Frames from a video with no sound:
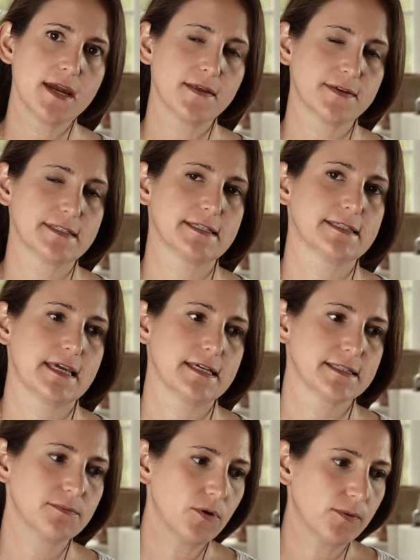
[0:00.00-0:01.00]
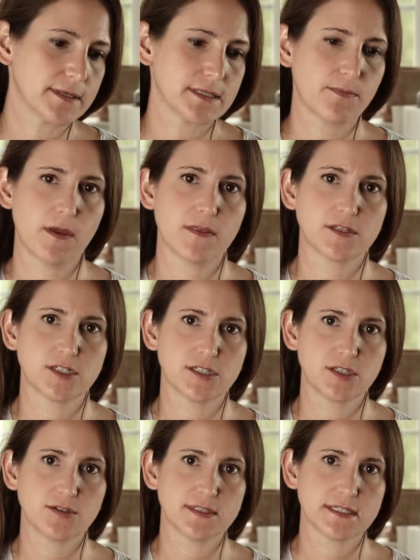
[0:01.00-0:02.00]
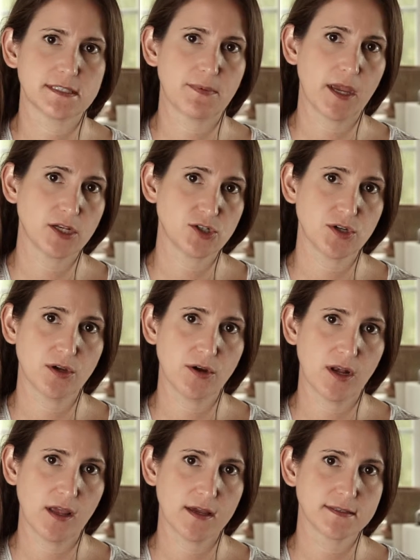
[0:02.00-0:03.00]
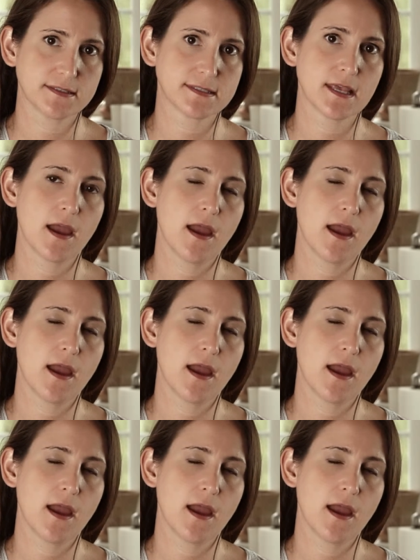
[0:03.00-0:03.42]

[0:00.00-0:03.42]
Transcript: This is a simple recipe that just uses pantry ingredients.